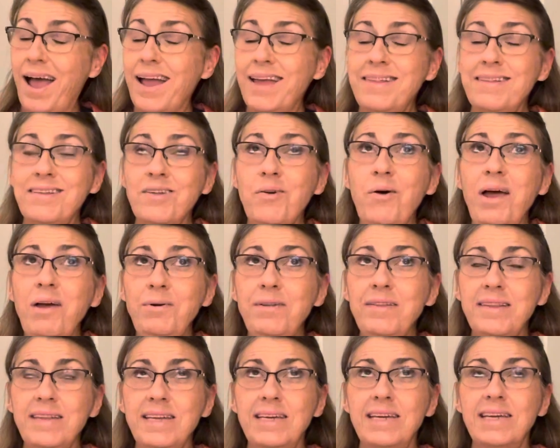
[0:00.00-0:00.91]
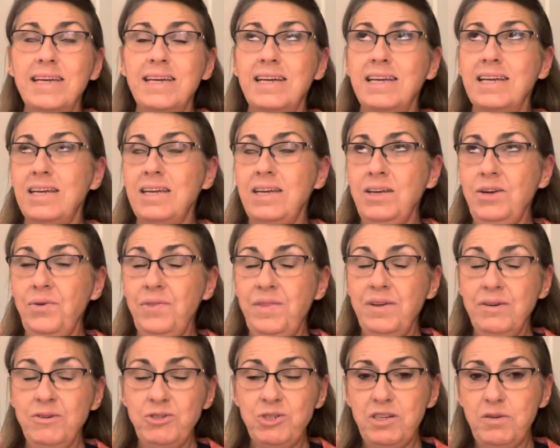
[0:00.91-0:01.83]
so I was thinking, you know, there
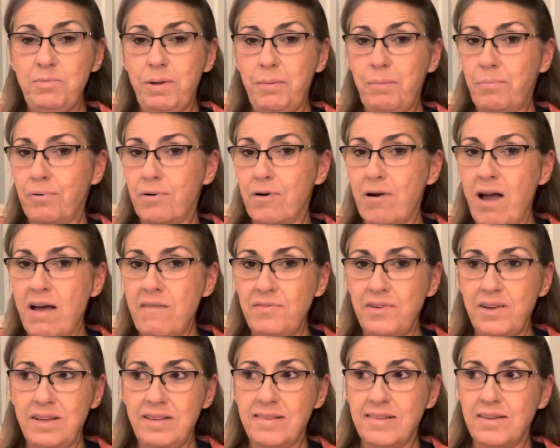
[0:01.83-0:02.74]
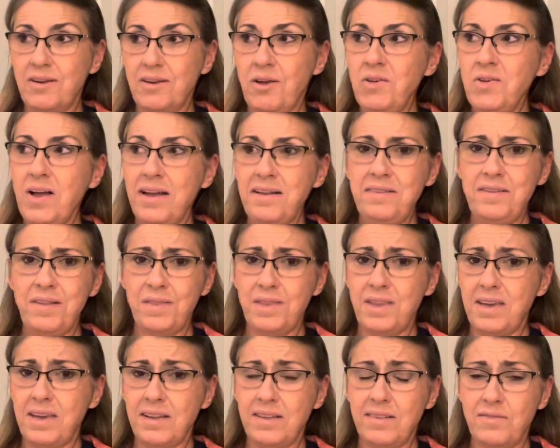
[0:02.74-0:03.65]
should have been prophets and all kinds of
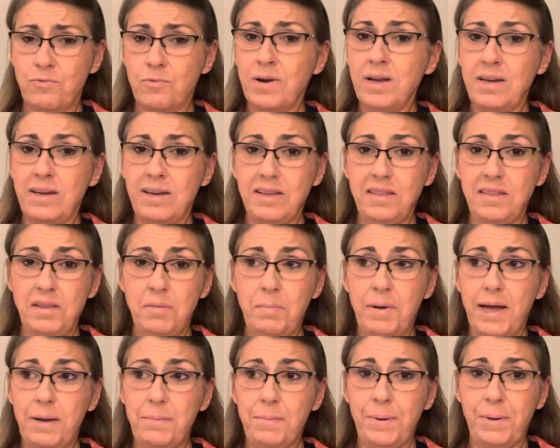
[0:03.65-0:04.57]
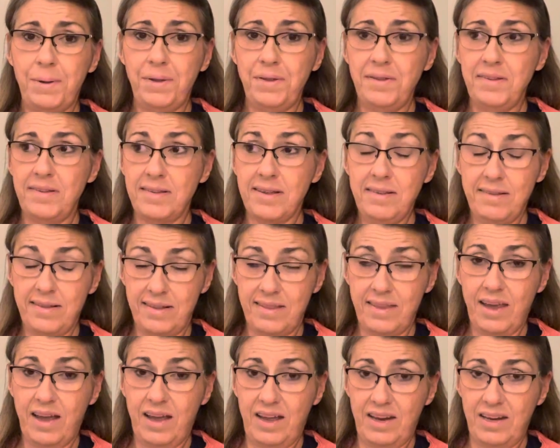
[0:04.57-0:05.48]
things written in the Bible since
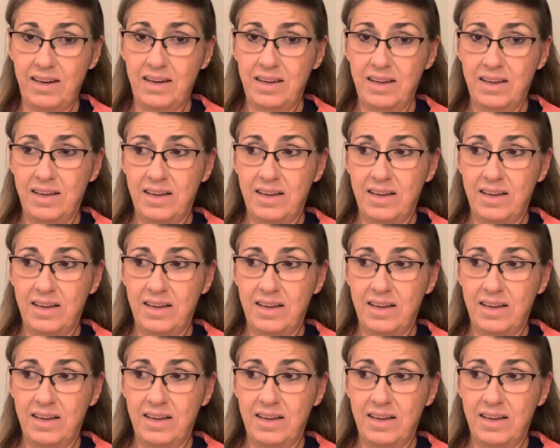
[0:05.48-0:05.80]
then.